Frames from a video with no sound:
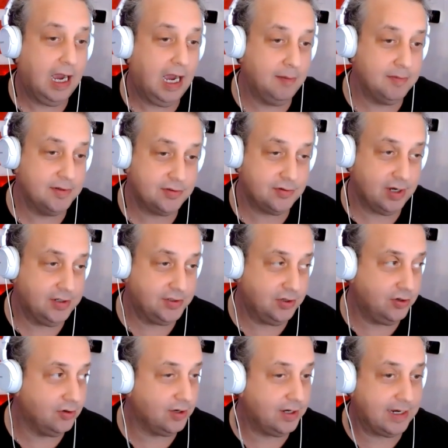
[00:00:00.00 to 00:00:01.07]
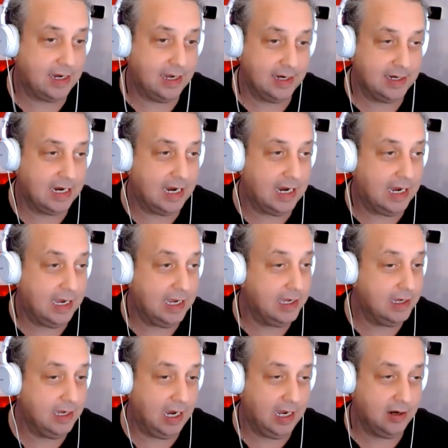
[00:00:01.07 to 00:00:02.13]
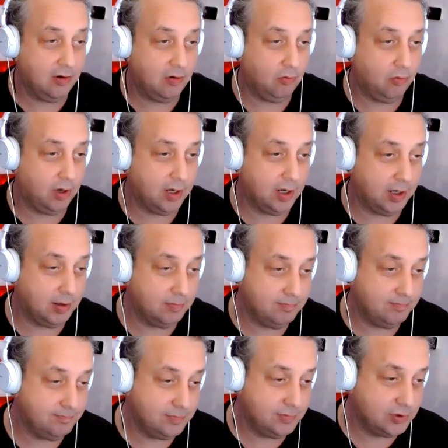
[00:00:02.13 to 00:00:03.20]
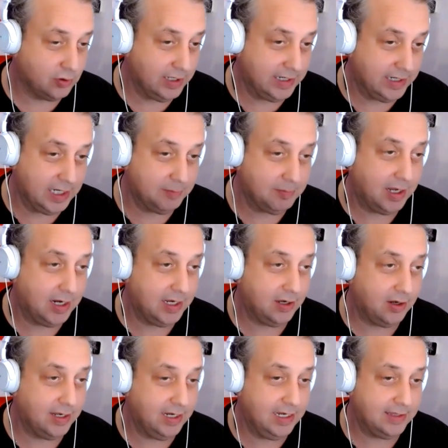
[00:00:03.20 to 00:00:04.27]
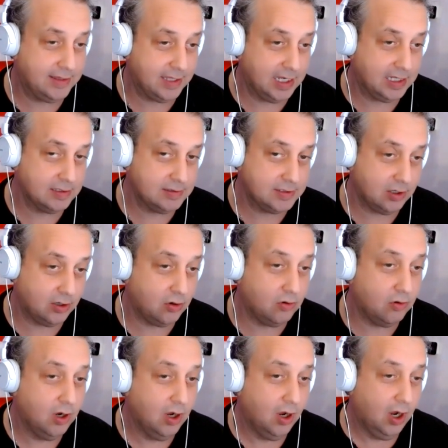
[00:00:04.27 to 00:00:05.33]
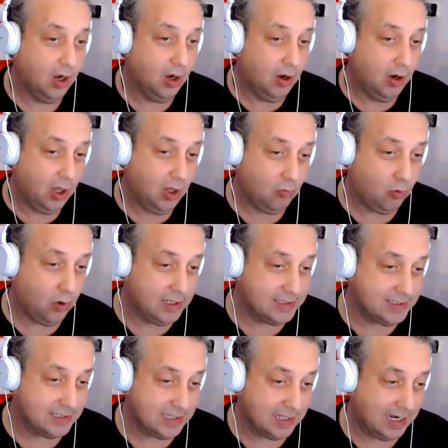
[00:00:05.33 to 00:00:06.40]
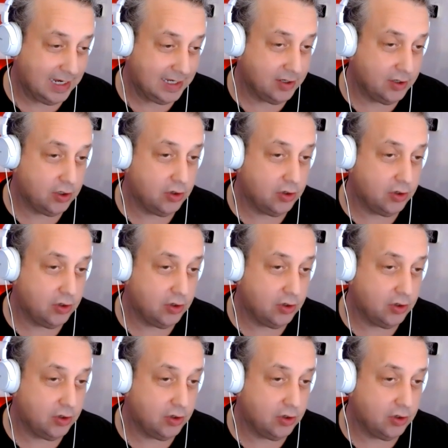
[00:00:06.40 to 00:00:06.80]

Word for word: a straight shooter kind of guy. I don't want to trick anybody on anything. So what is it that I can